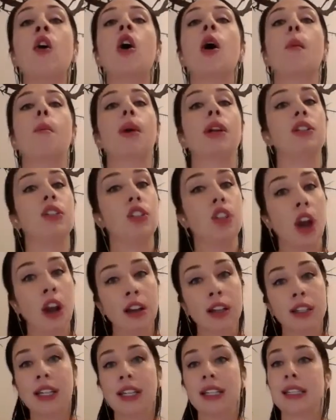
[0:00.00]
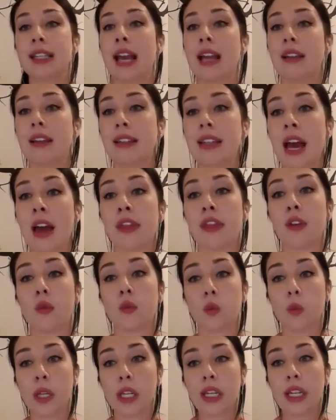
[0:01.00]
But darkness and death
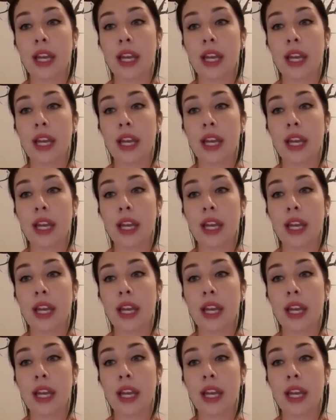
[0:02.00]
really